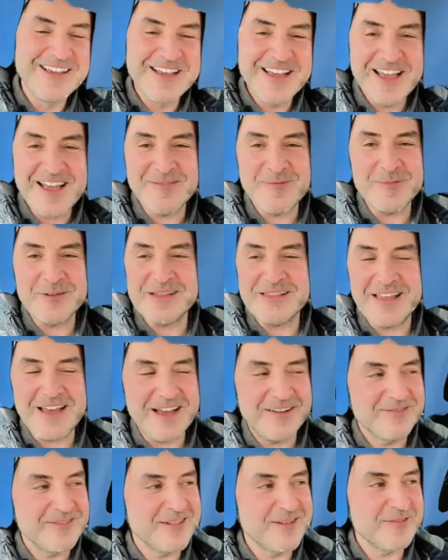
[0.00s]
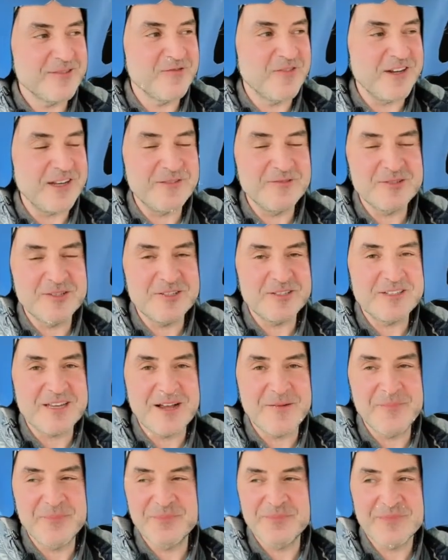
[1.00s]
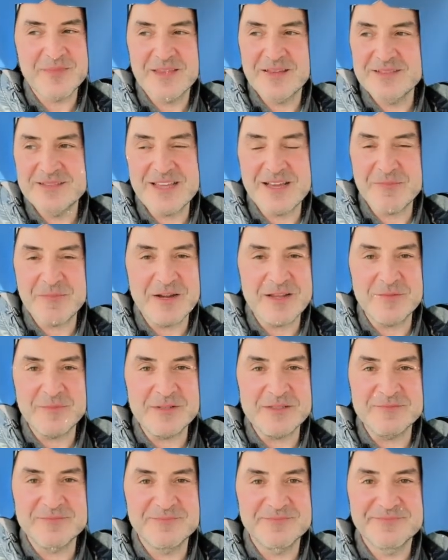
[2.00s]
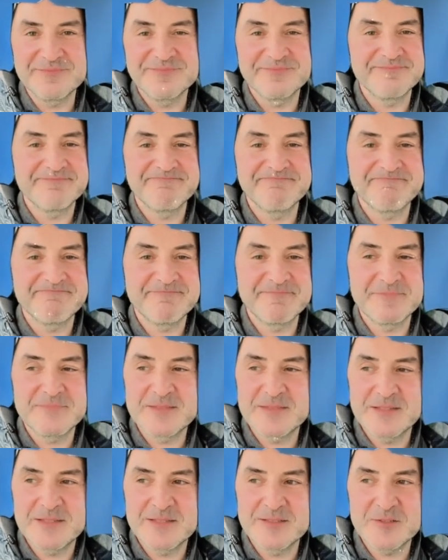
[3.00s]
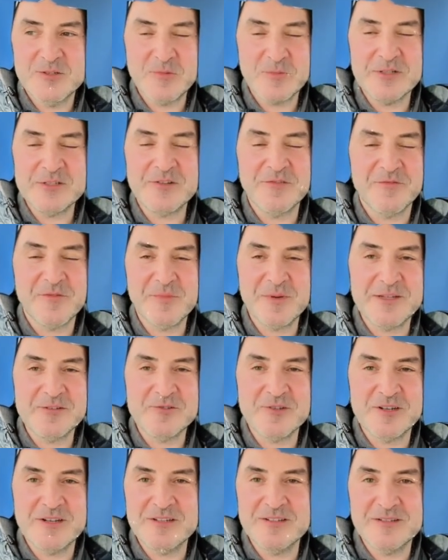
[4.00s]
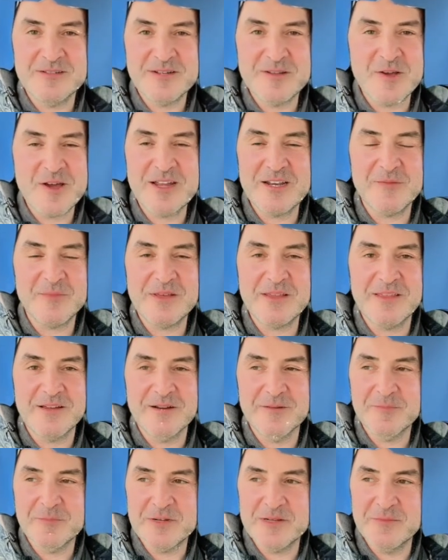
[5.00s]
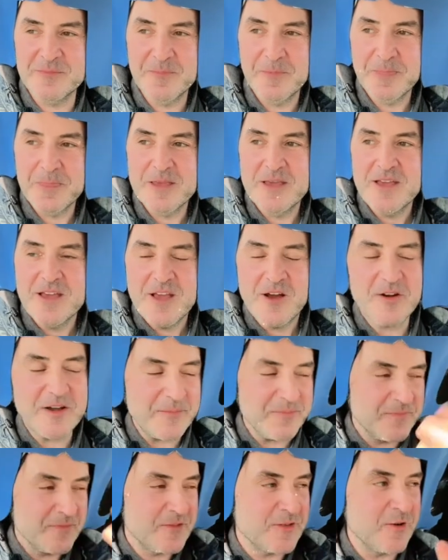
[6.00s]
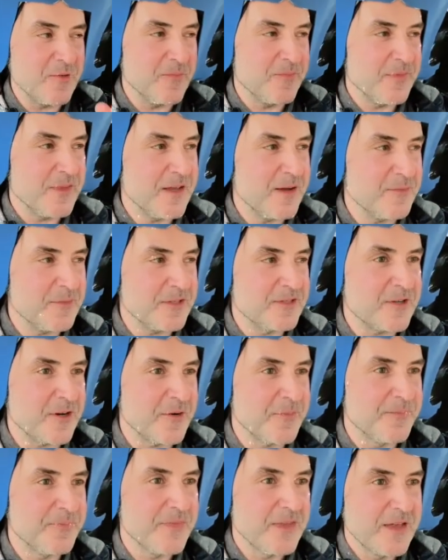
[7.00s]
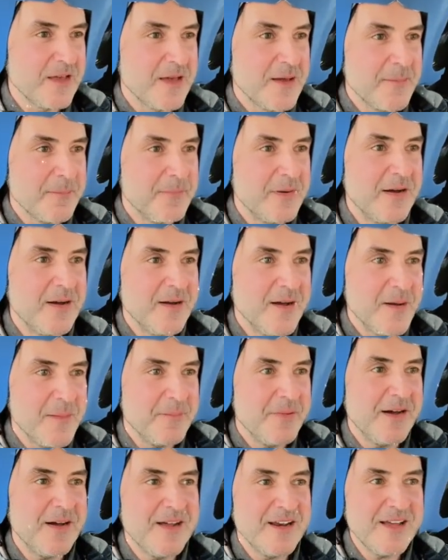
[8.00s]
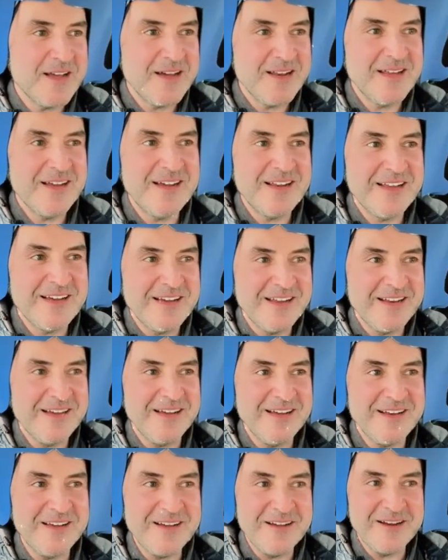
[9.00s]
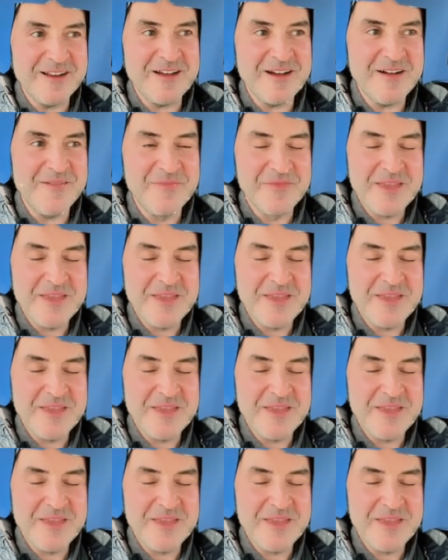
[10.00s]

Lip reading: everybody laughed and it was funny. It was a good time. That might have been too much information and you had to be there, but okay, so I'm gonna start. Ba ba da da da da da da